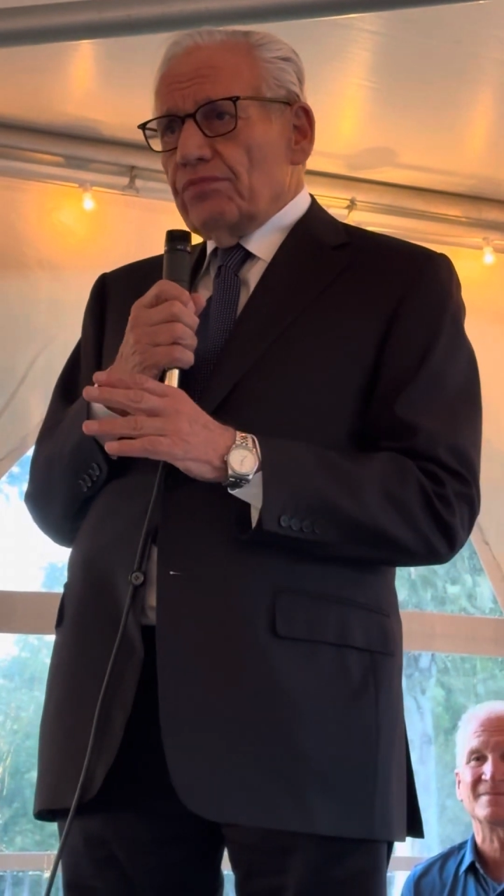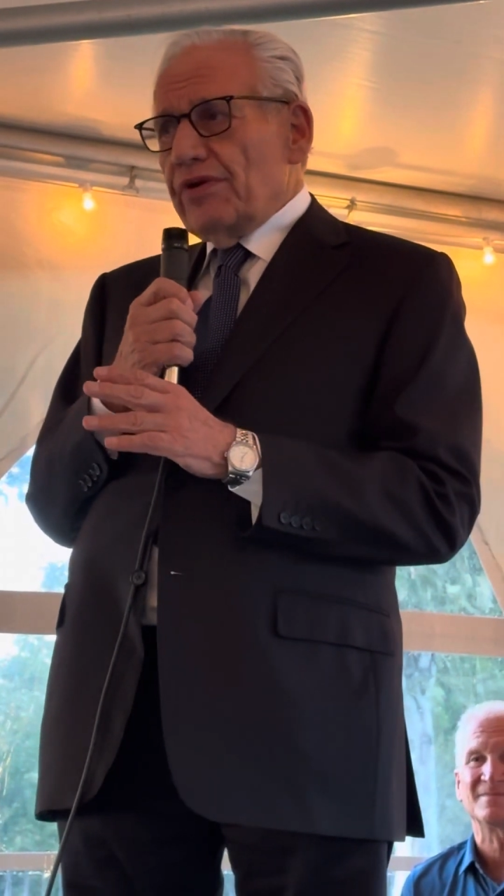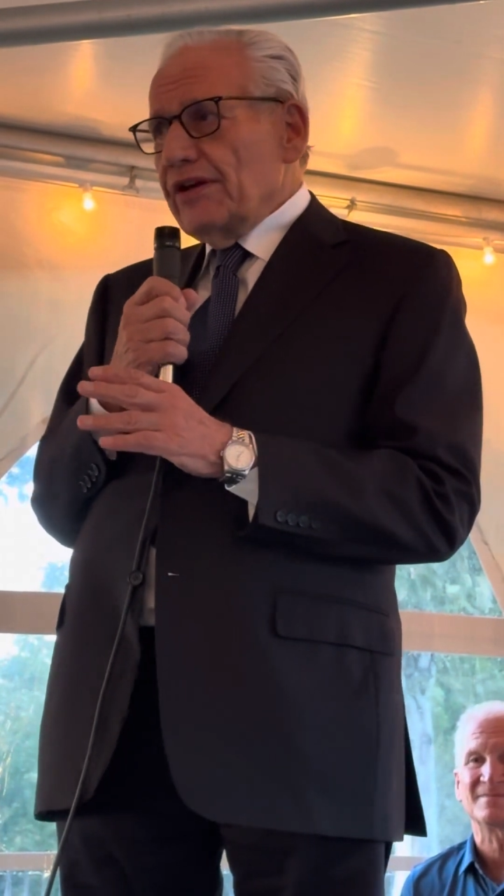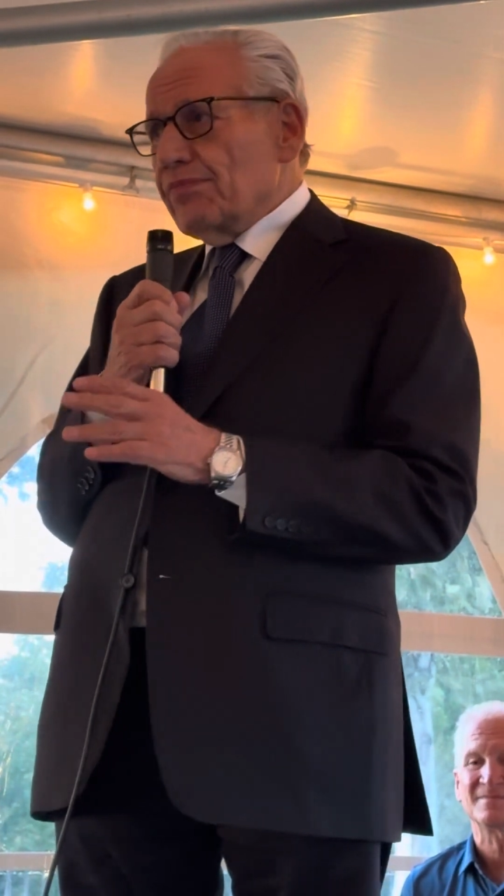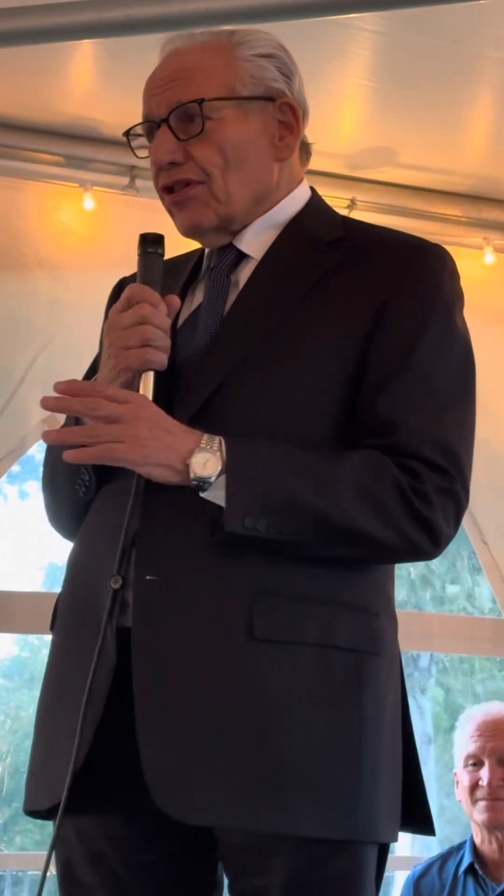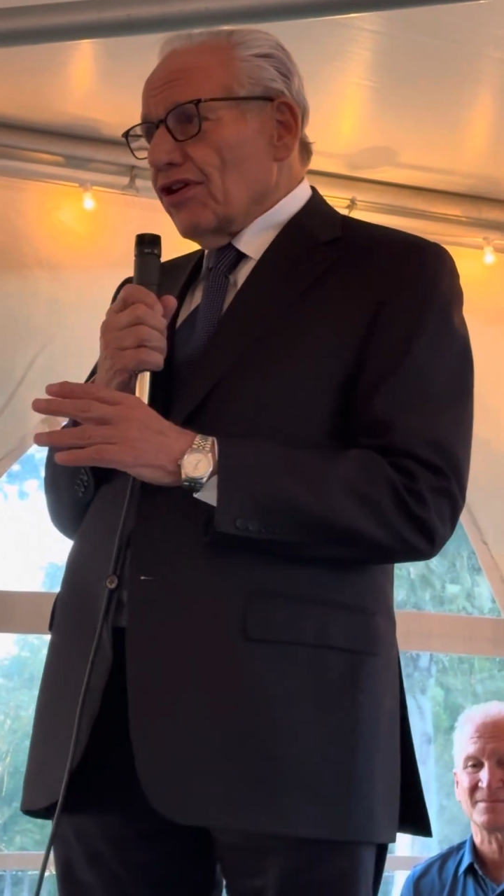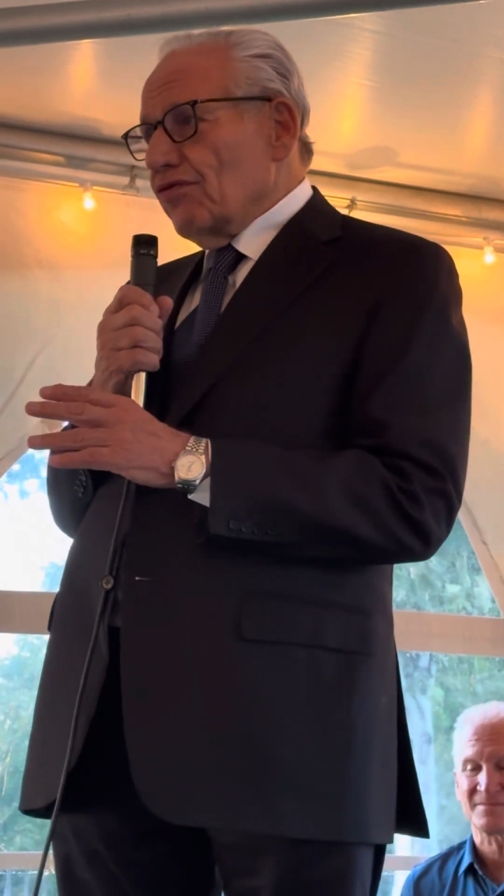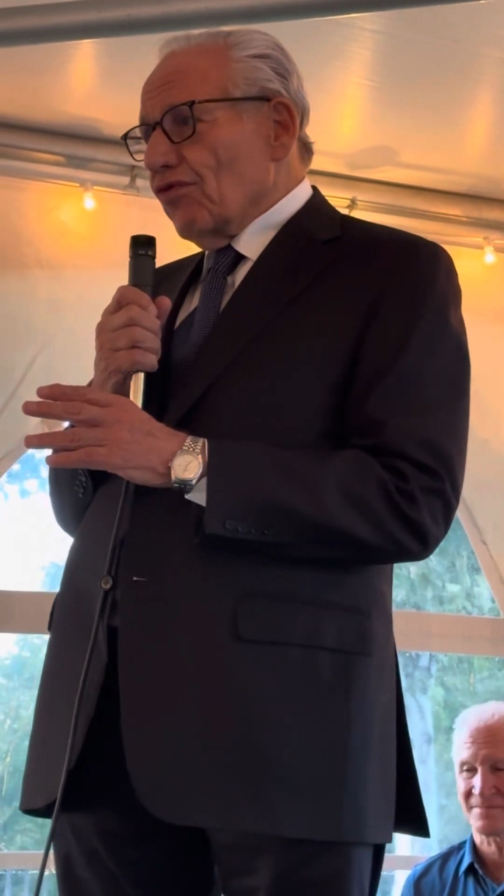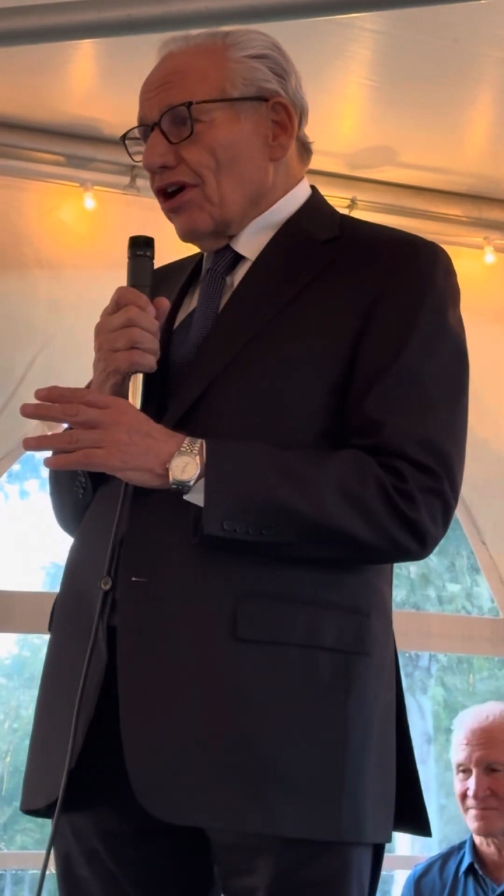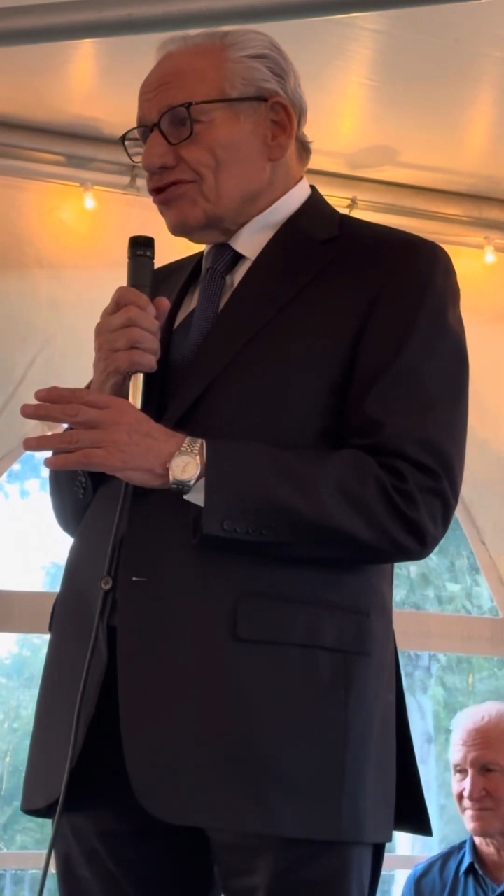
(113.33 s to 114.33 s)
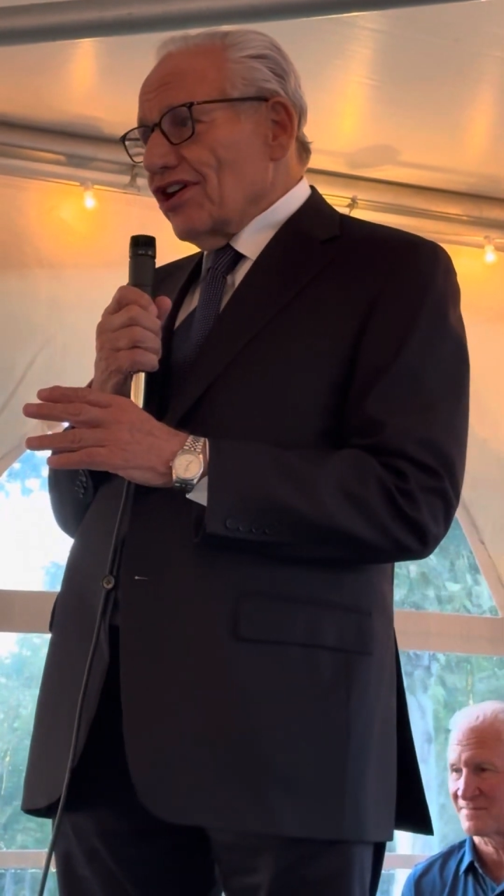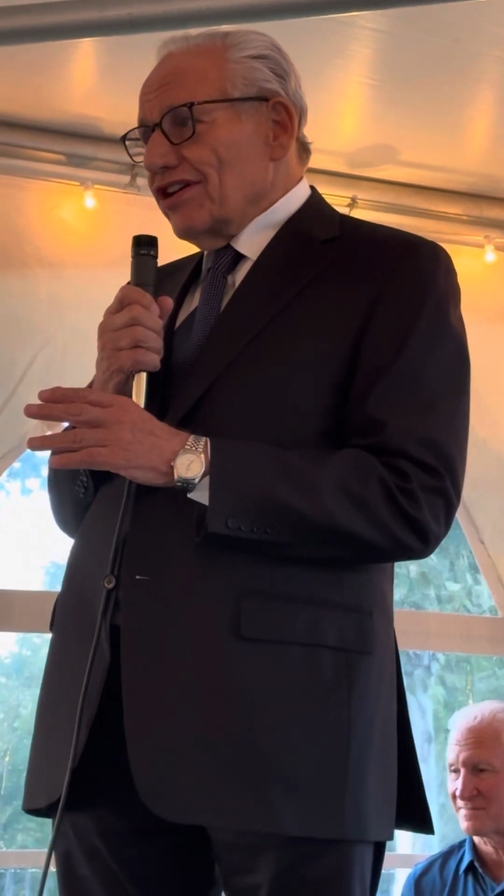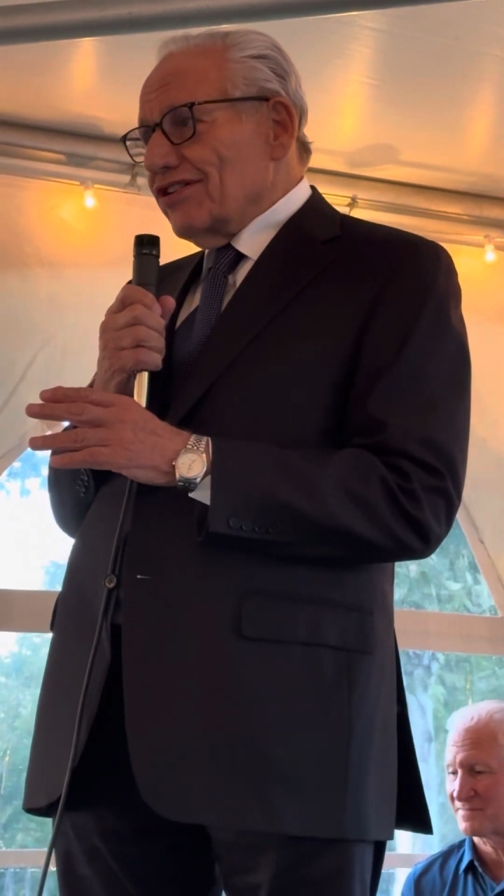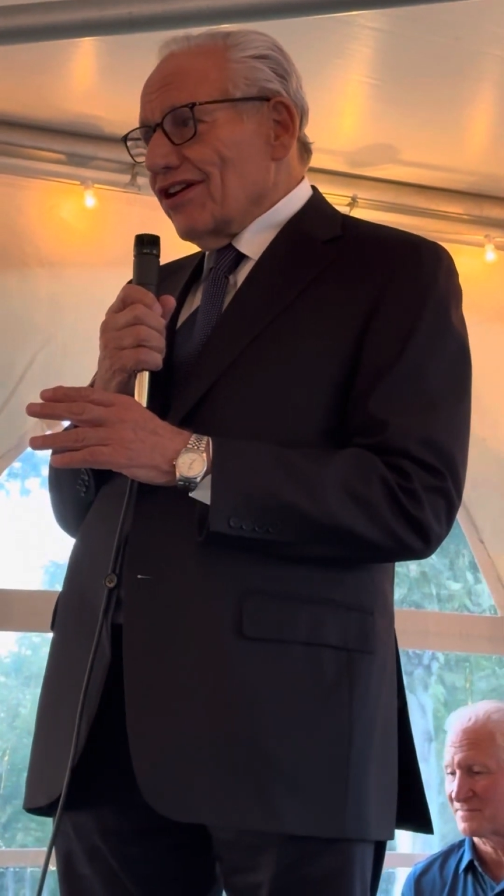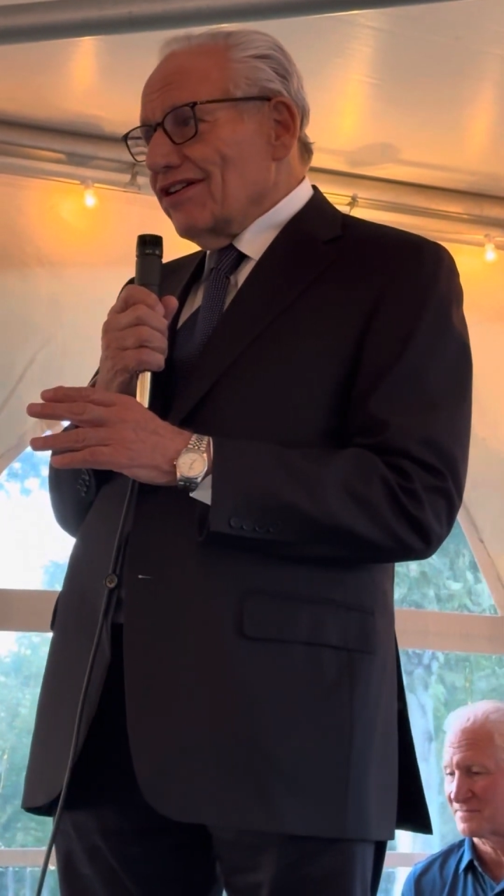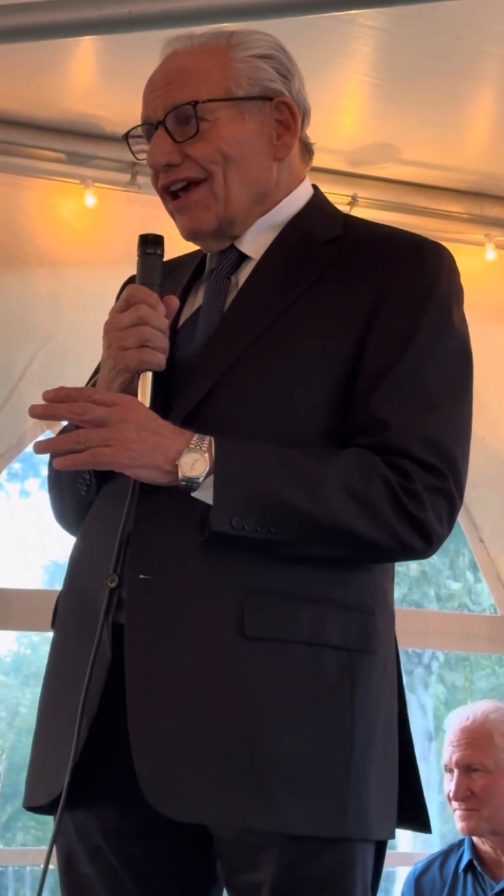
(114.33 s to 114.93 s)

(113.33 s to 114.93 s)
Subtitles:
people in Washington.